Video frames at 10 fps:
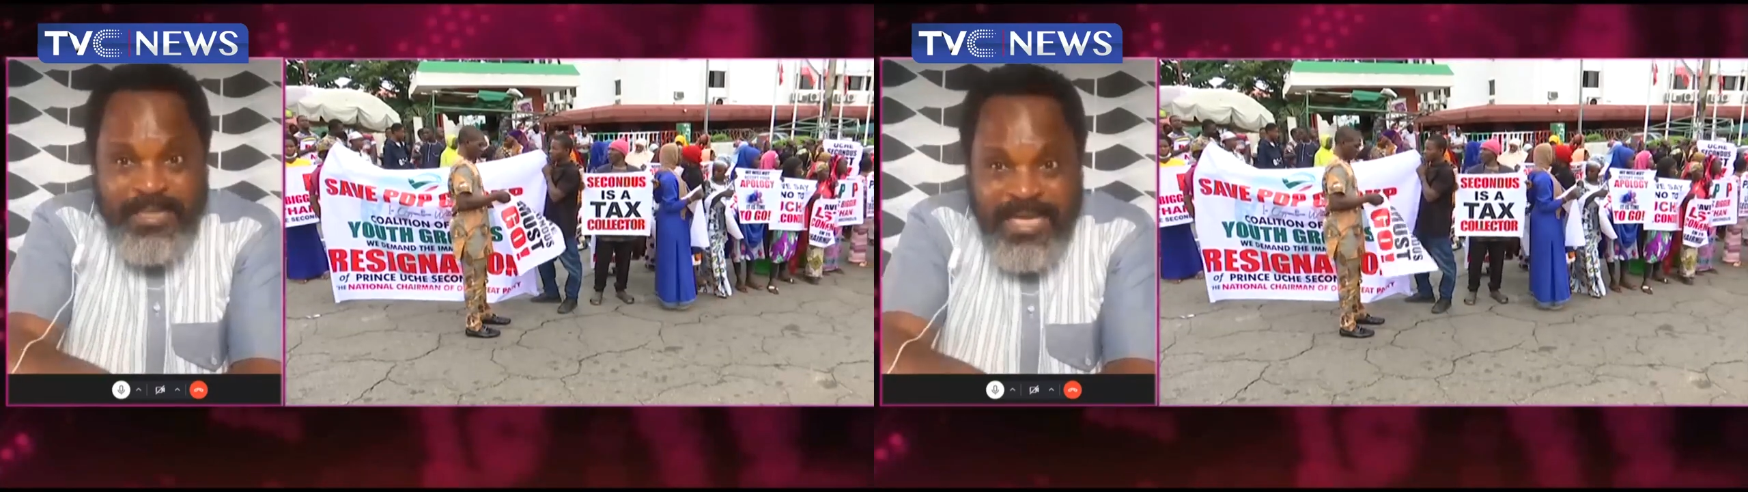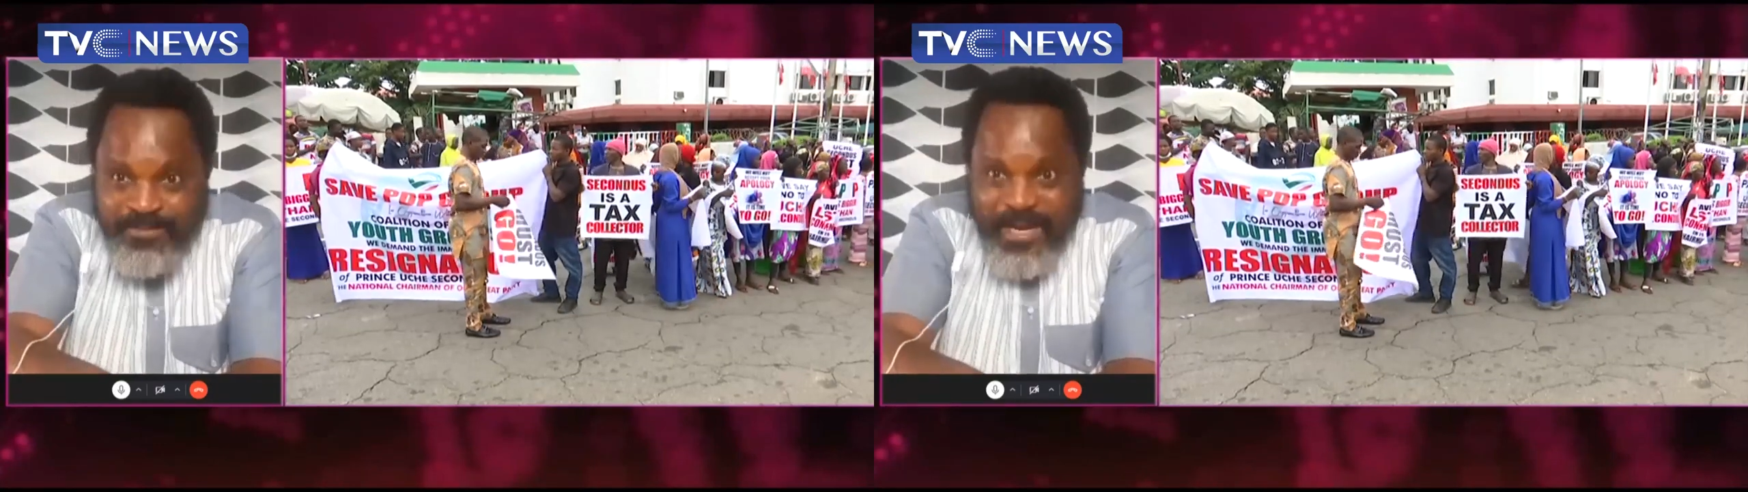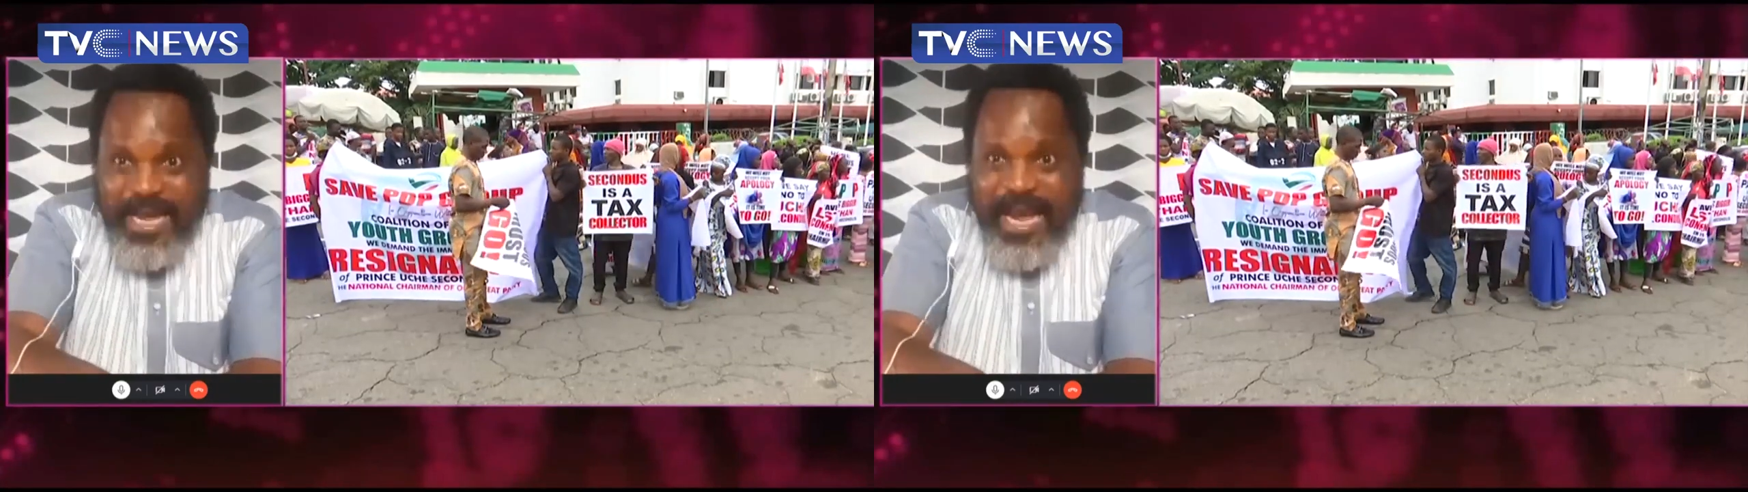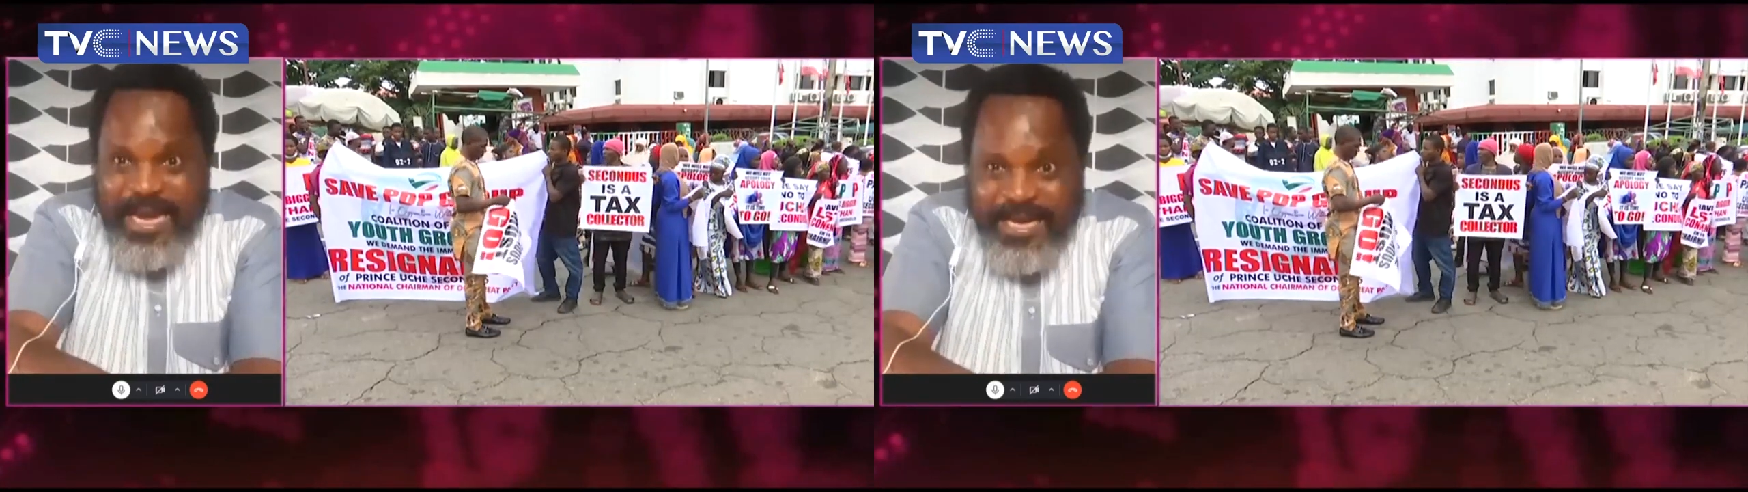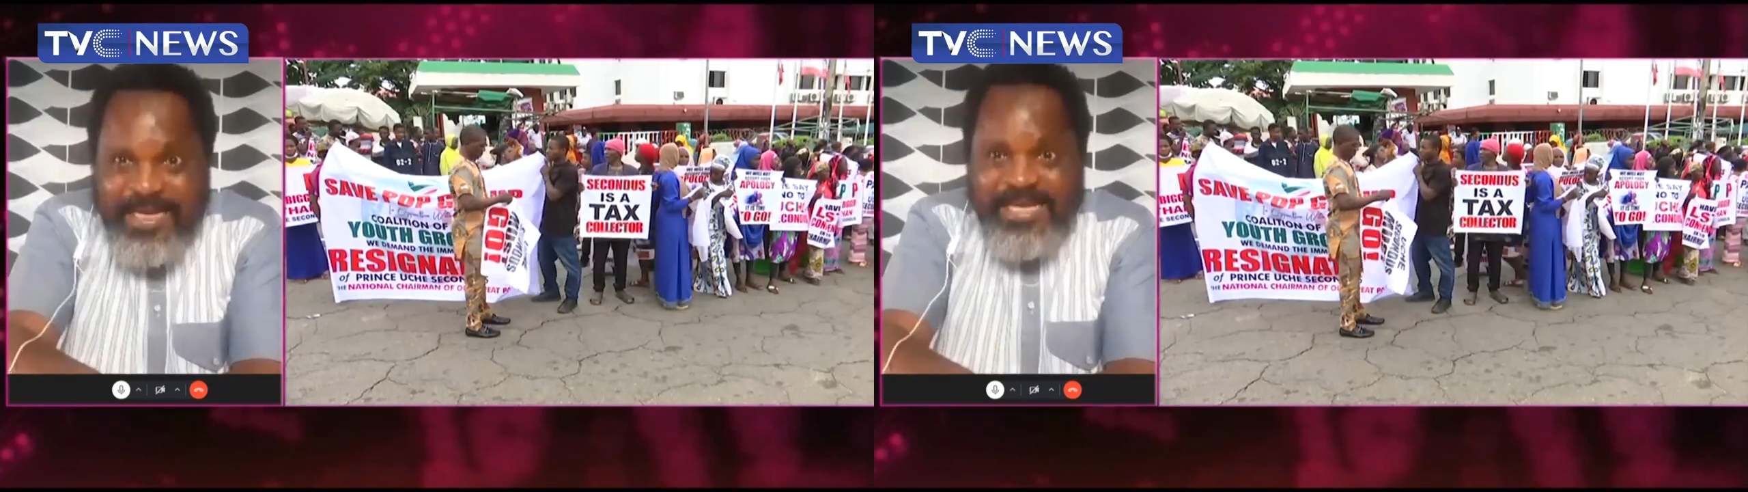And that's where
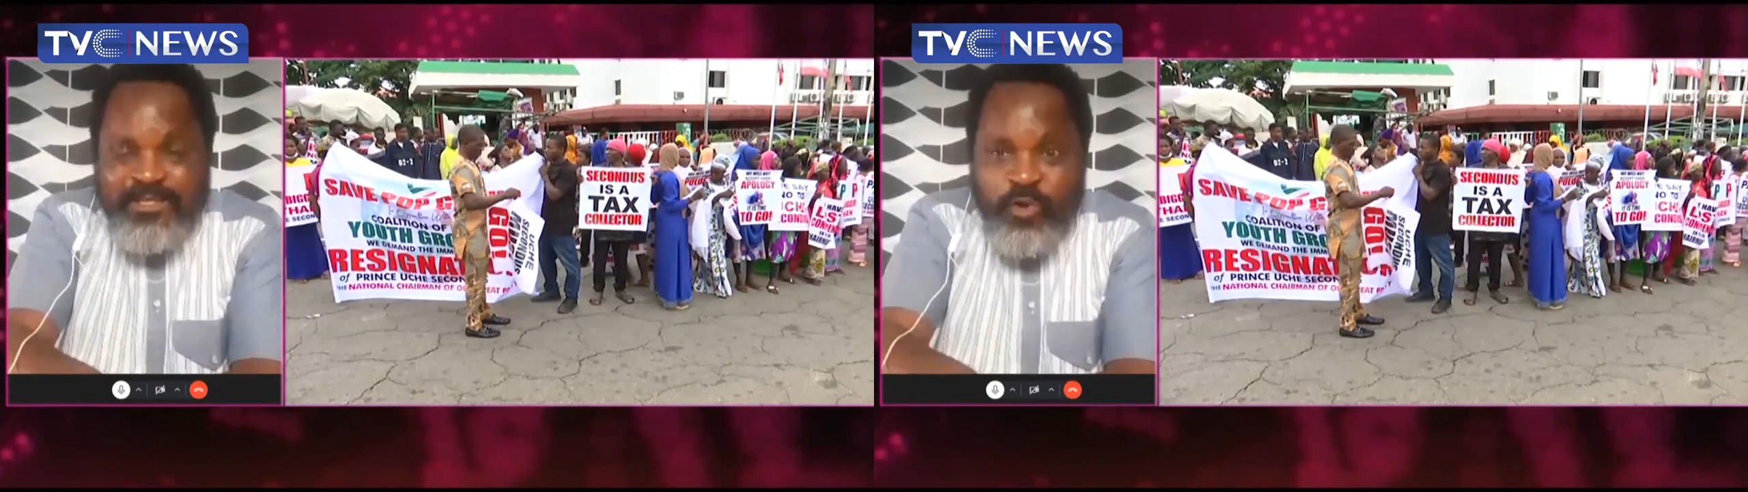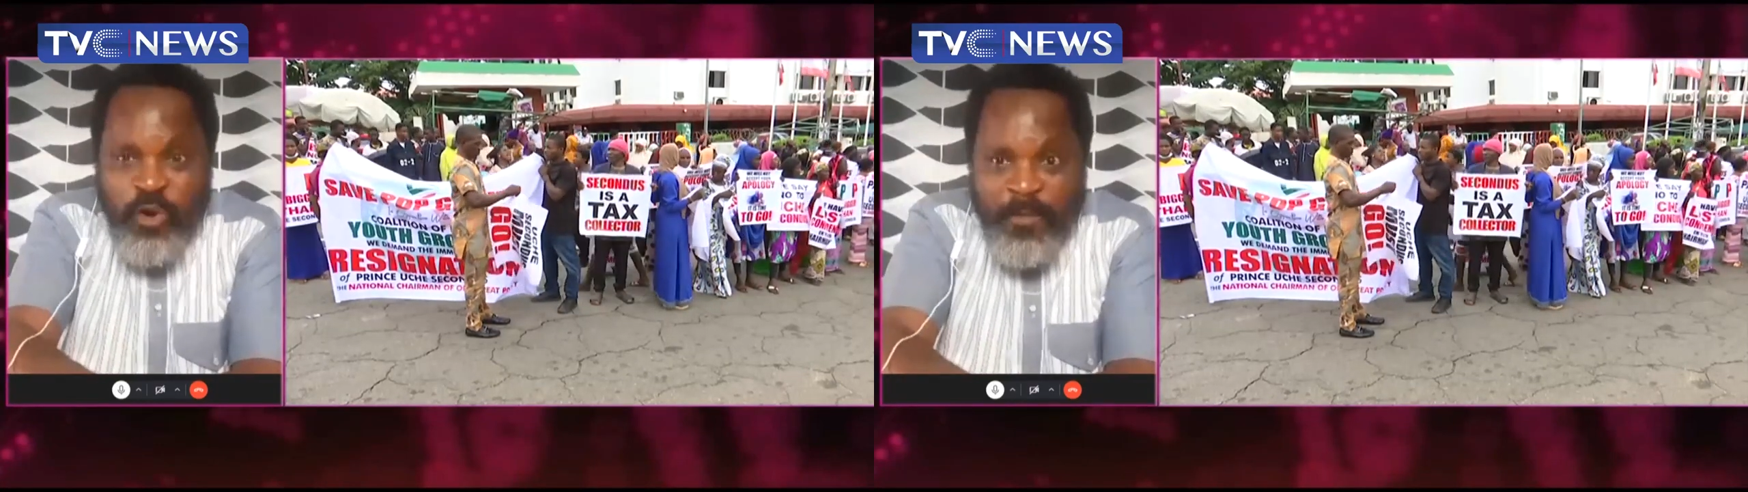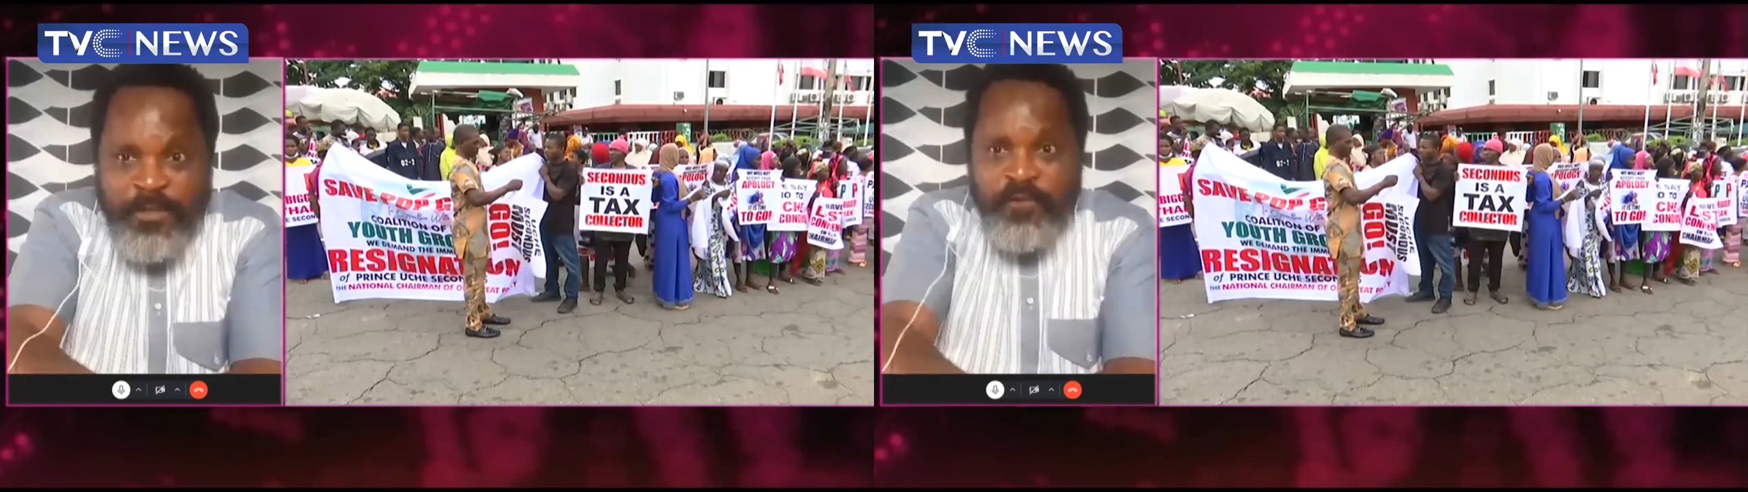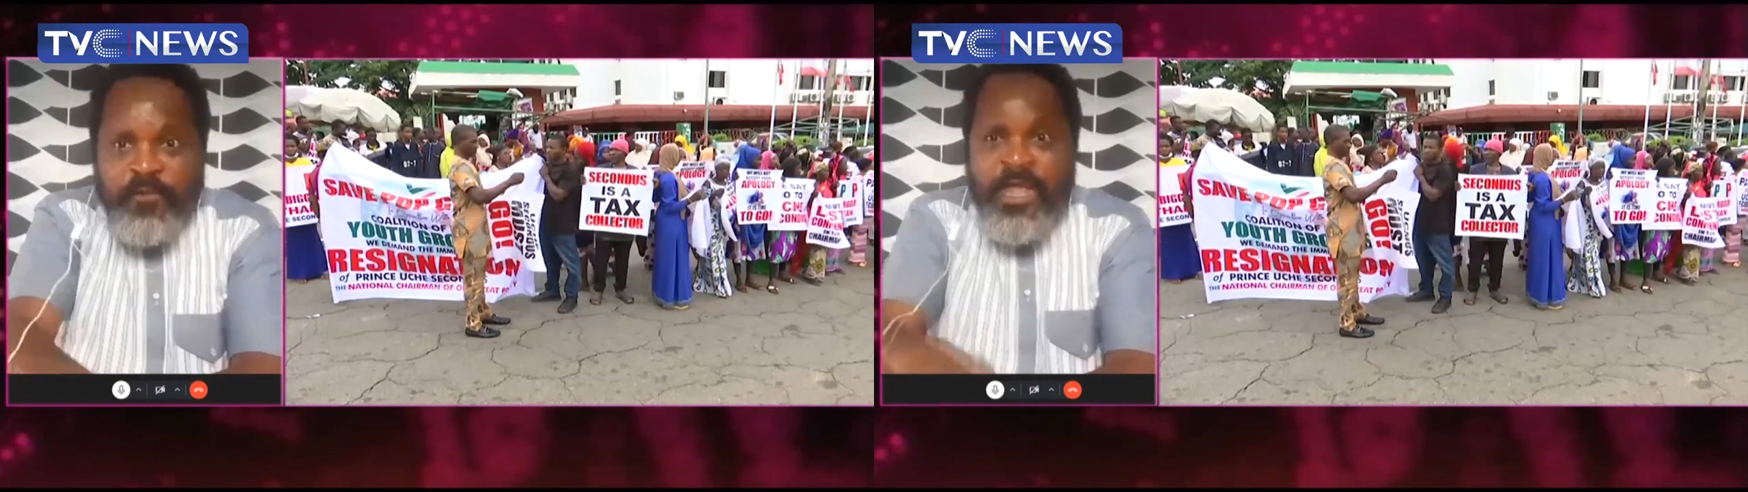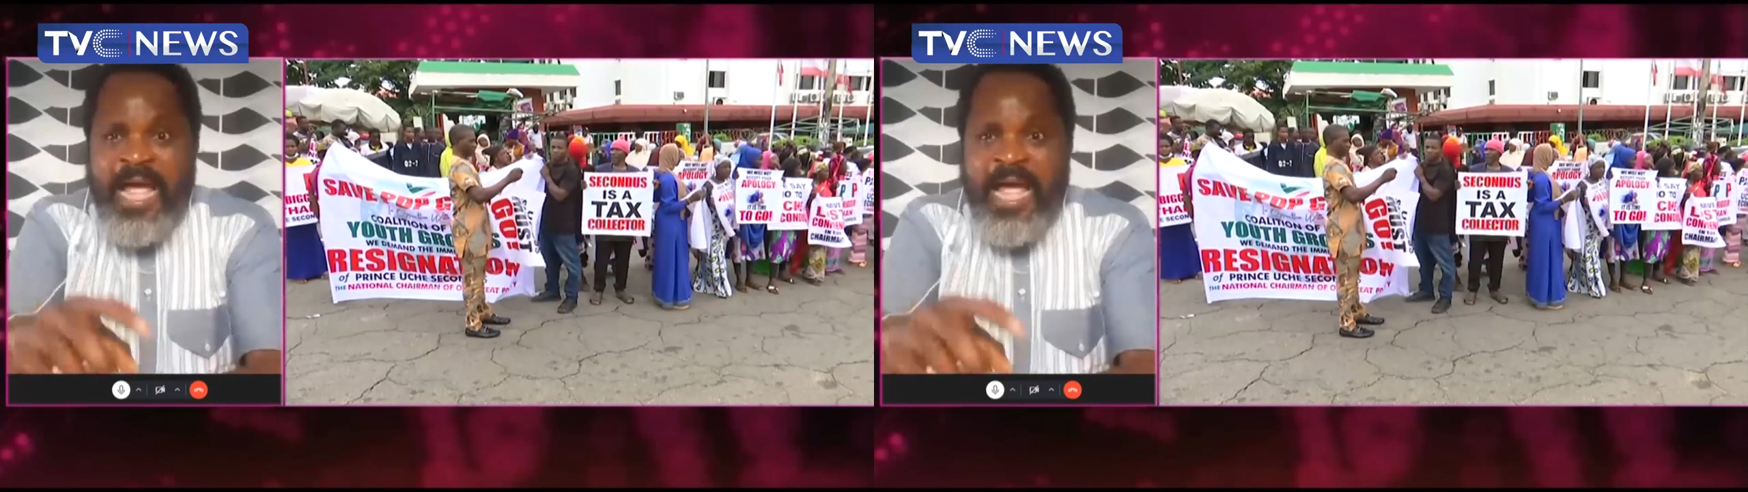INEC needs to come into.